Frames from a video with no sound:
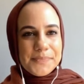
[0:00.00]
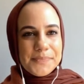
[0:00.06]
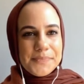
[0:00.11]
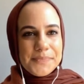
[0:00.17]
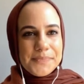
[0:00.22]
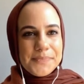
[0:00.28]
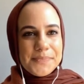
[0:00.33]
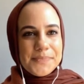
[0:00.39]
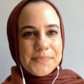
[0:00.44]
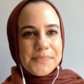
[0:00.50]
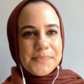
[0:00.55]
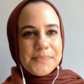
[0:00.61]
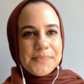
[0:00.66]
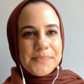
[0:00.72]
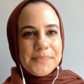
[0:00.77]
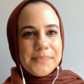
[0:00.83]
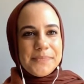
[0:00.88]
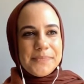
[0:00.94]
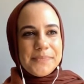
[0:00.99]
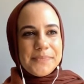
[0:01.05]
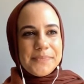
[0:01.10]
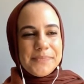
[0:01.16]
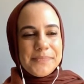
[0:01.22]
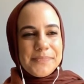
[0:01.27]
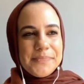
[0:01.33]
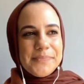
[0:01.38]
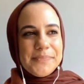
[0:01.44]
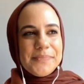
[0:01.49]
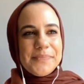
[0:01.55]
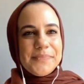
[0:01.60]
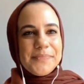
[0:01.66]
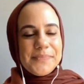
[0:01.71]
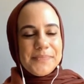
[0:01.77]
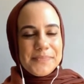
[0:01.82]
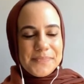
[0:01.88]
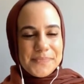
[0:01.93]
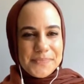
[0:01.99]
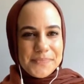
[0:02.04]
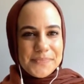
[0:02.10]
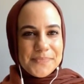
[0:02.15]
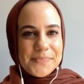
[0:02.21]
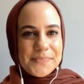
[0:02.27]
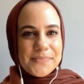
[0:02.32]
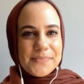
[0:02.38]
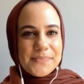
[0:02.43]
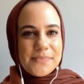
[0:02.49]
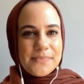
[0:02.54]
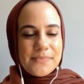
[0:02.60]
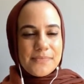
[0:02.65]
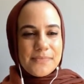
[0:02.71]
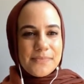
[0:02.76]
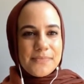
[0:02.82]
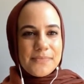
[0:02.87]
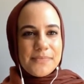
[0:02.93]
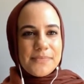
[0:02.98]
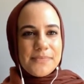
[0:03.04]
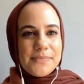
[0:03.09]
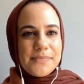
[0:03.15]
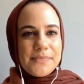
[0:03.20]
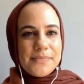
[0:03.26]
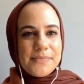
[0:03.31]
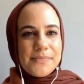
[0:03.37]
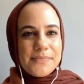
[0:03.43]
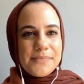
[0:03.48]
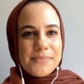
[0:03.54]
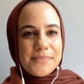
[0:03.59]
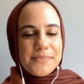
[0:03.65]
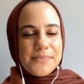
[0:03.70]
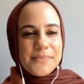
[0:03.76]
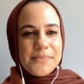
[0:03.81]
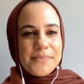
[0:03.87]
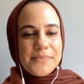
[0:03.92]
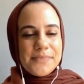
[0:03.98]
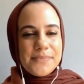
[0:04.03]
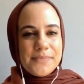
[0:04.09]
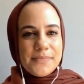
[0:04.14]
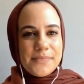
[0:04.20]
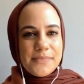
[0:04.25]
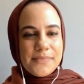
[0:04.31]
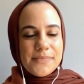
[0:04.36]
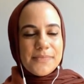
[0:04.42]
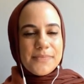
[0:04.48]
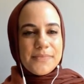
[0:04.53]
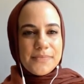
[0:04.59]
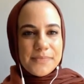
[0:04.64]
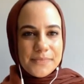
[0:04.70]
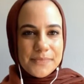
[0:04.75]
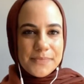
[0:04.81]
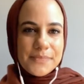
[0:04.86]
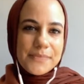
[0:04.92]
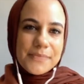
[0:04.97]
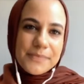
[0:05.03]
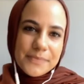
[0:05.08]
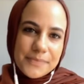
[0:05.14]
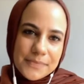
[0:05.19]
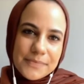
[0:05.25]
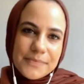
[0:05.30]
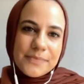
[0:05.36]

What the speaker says: This person isn't speaking.